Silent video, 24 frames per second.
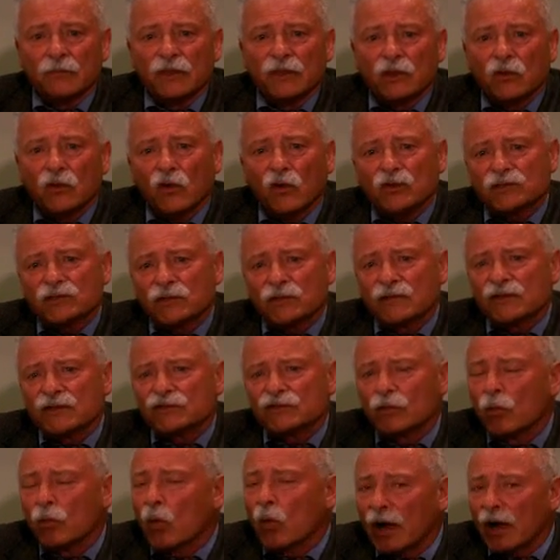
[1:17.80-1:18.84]
Because of
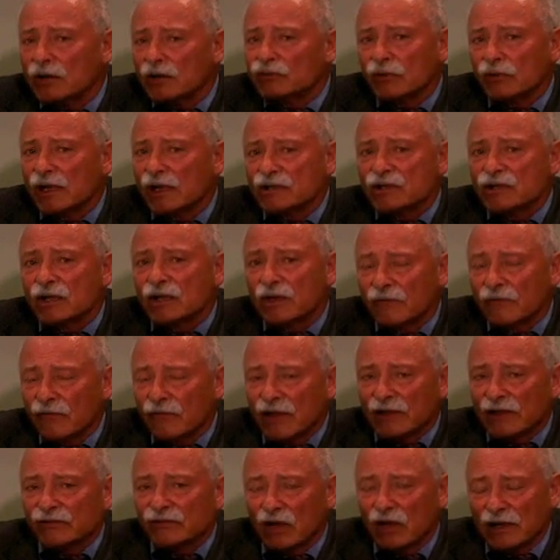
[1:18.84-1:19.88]
its wide-ranging
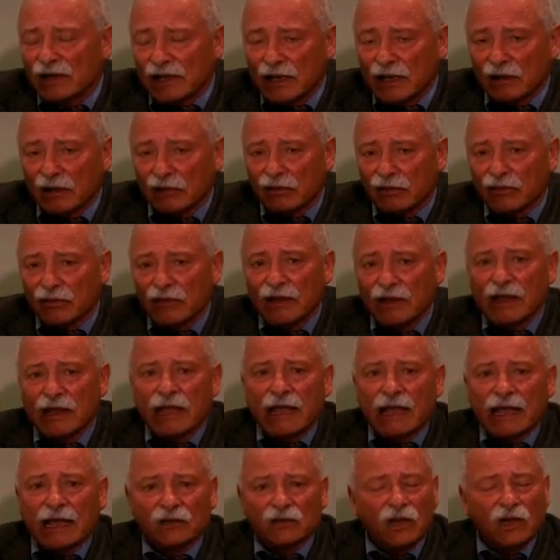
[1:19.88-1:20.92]
effects on health
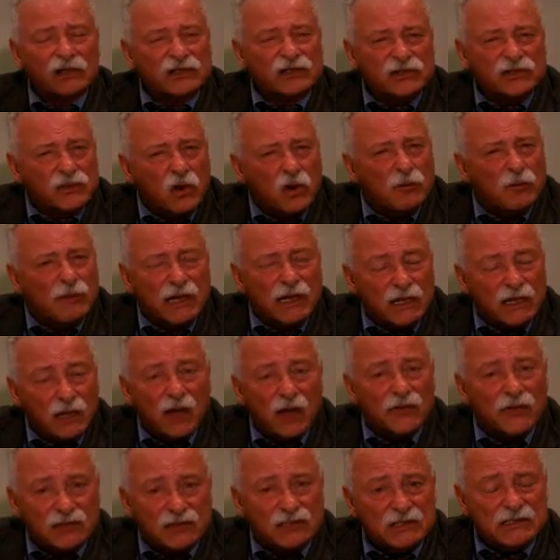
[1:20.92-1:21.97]
and on so many
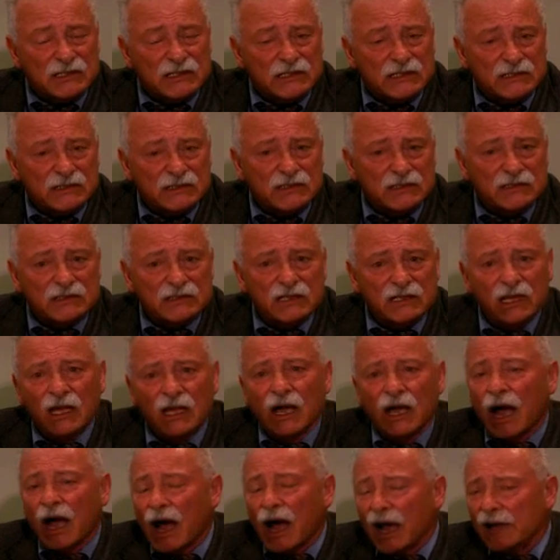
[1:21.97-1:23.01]
other diseases,
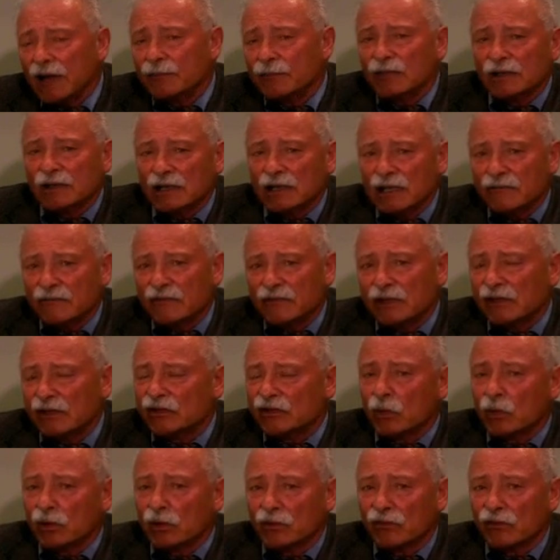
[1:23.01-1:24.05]
I believe it
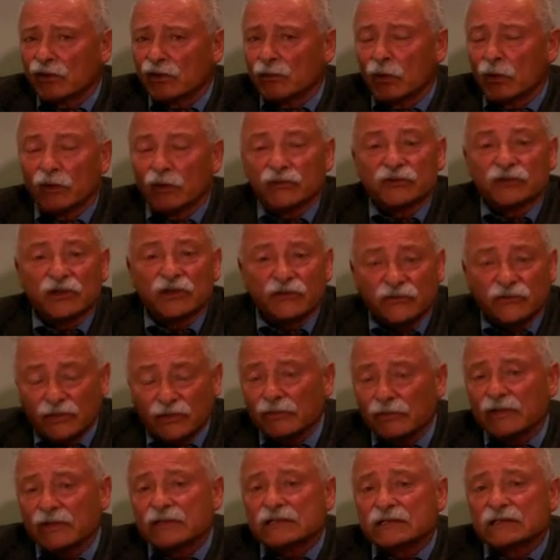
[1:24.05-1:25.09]
is one of the most
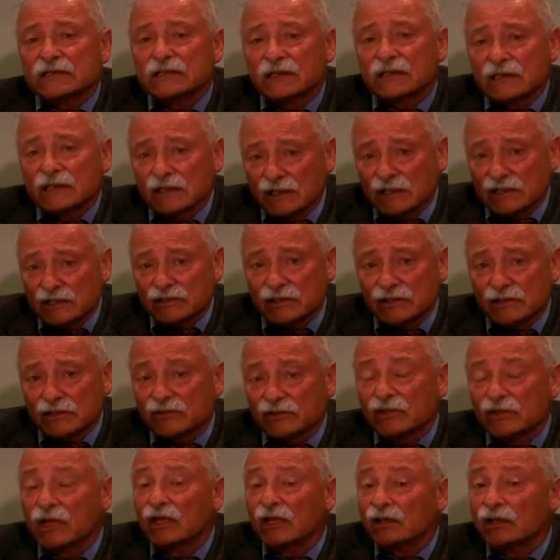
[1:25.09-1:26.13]
serious
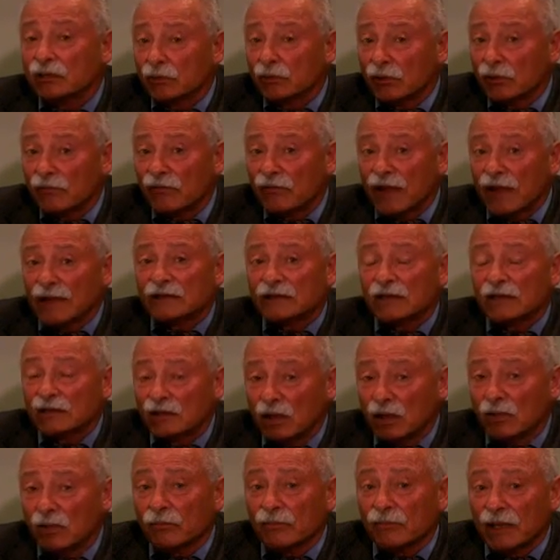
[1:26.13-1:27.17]
conditions to affect
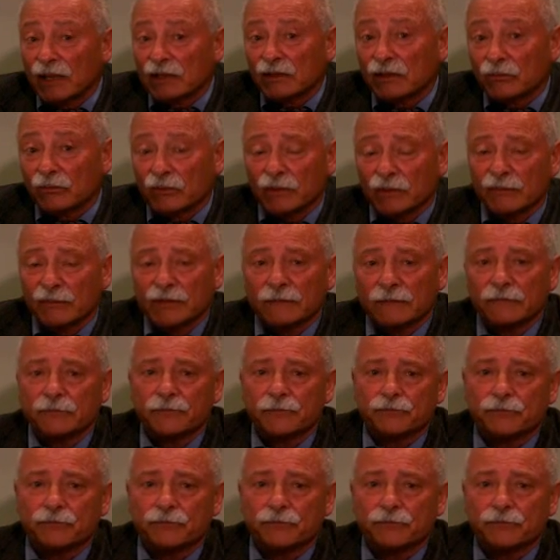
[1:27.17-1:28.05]
adult men and women.